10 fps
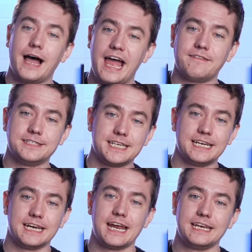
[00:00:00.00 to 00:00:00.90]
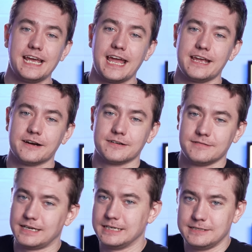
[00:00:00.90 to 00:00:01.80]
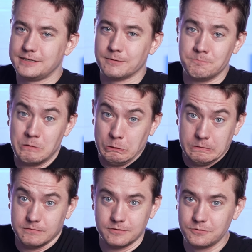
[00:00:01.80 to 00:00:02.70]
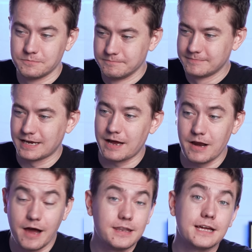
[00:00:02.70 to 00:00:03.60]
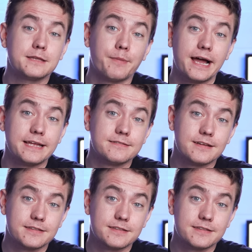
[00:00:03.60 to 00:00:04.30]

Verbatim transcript: I haven't signed an NDA here, uh, so hmm, I, would like to buy it.